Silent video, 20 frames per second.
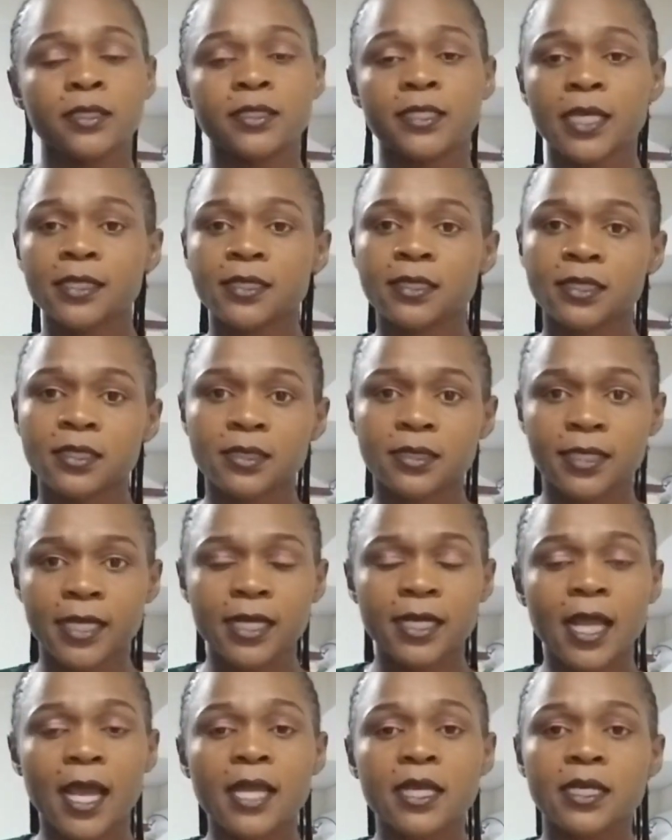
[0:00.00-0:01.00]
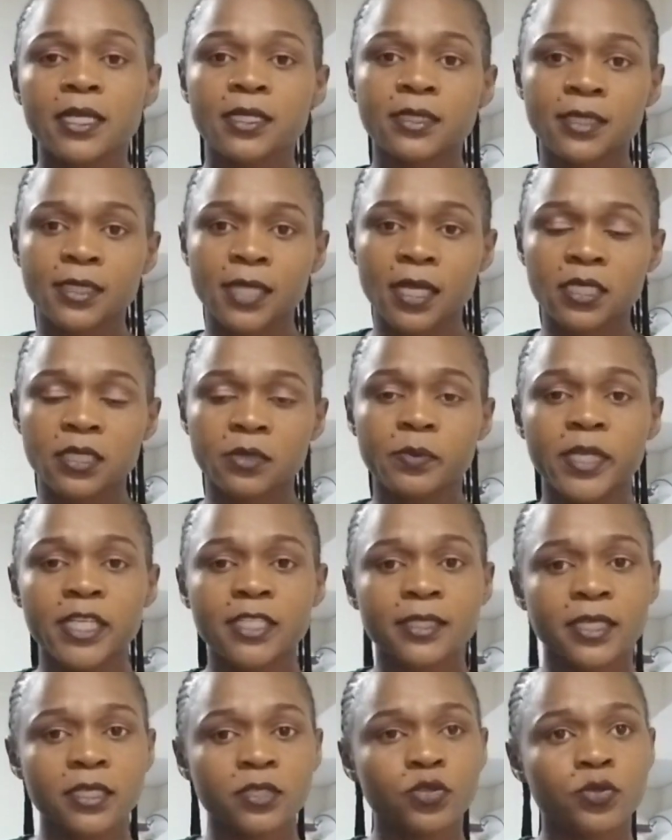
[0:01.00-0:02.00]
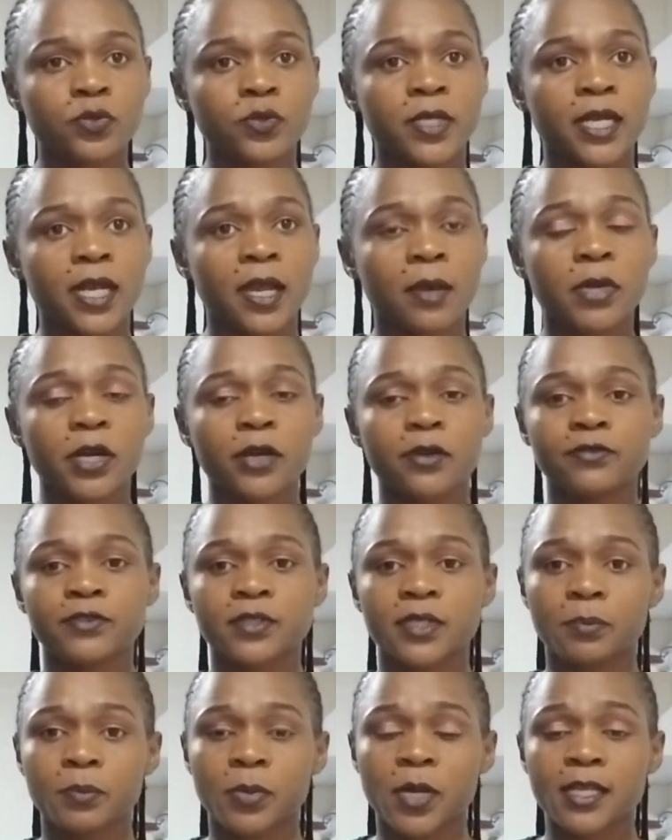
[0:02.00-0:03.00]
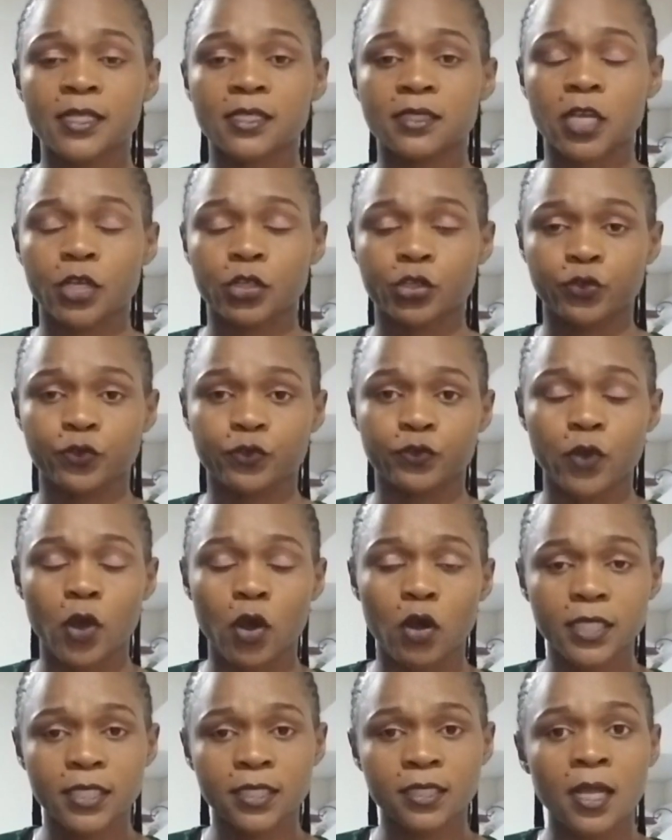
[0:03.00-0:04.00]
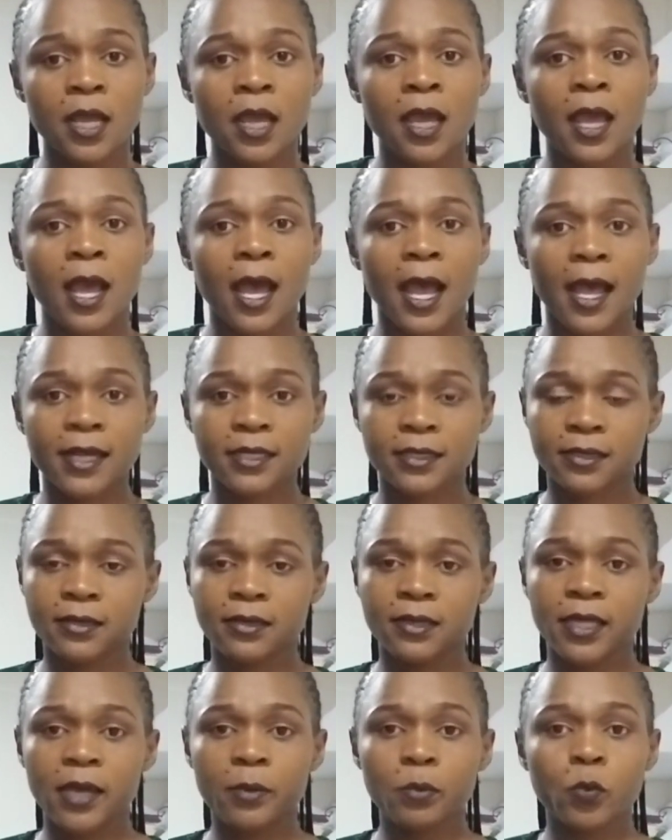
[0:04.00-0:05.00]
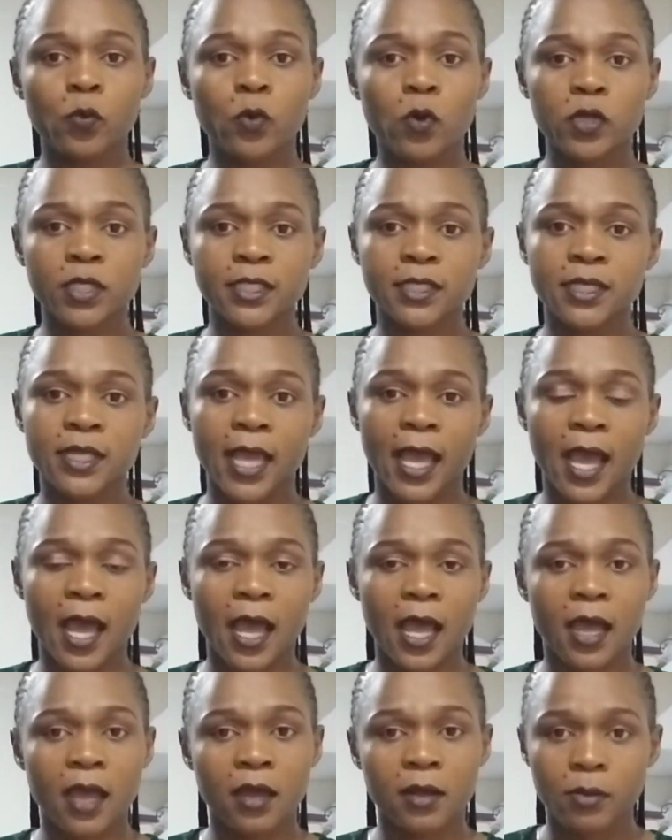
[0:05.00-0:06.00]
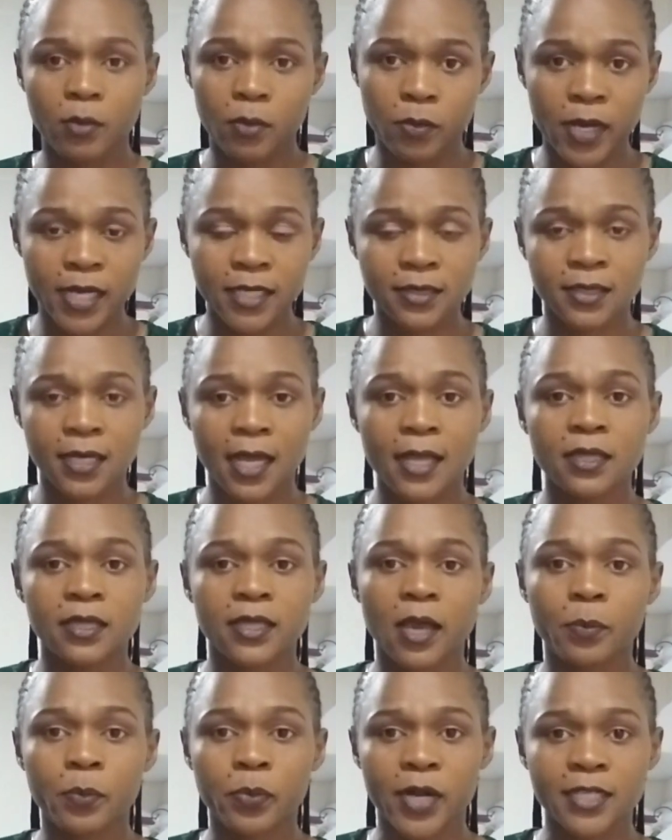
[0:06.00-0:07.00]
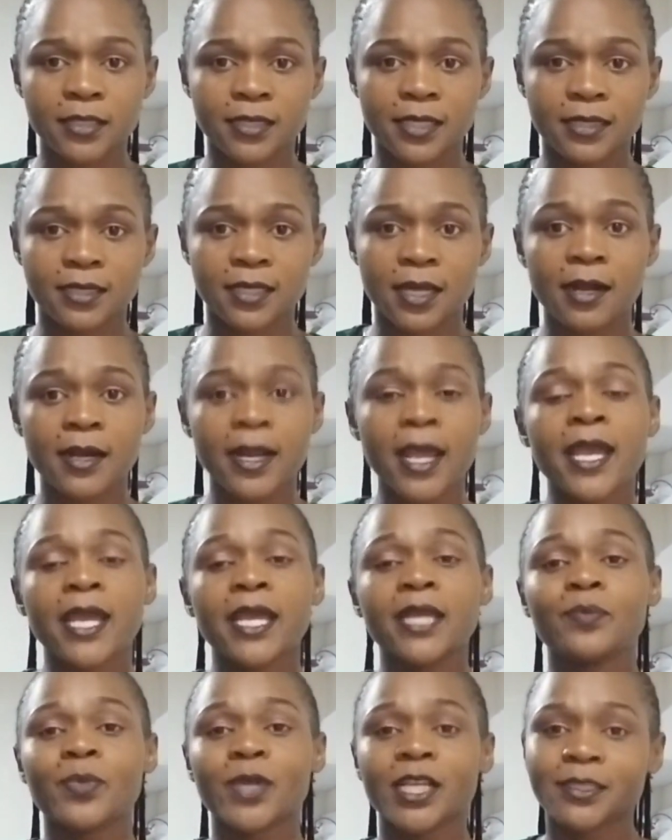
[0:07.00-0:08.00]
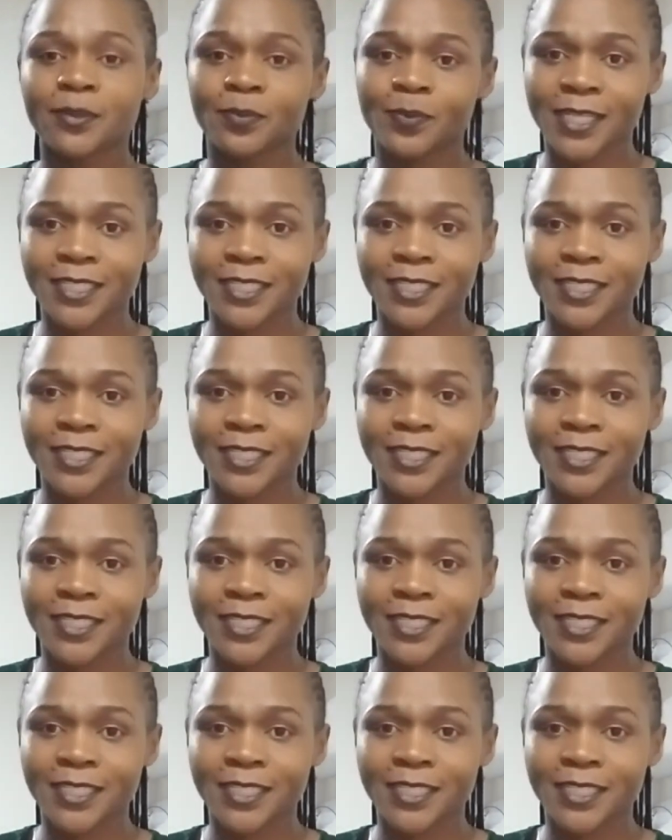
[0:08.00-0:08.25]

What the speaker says: Just send an instant message to the number of suppliers that you've got. Ask them what their rates are, their prices are, and please